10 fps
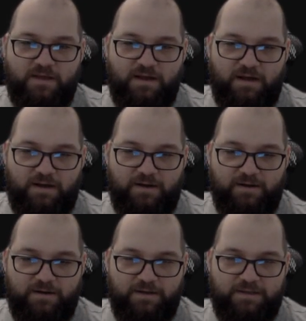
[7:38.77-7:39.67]

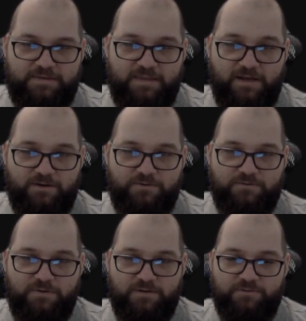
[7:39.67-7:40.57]
And
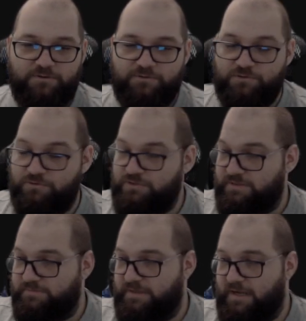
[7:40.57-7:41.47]
now I'm going to show
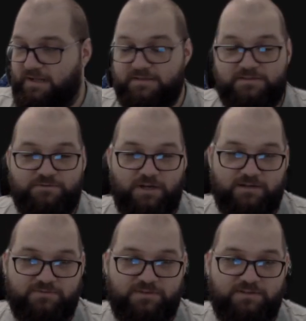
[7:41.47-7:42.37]
some cards to kind
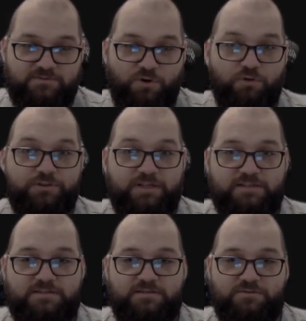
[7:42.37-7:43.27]
of give
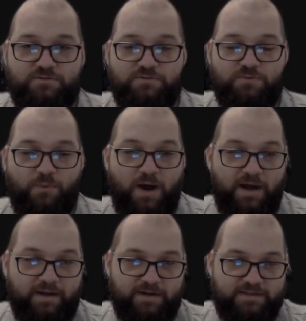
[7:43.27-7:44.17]
context to
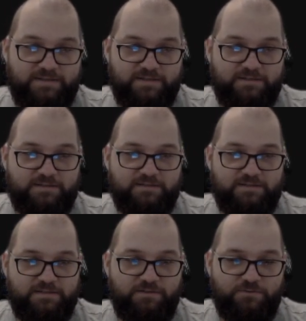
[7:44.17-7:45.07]
why I think
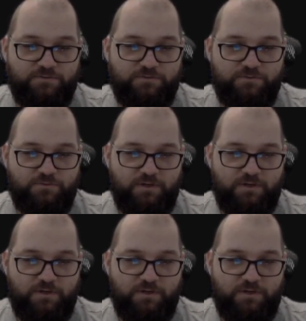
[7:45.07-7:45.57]
the new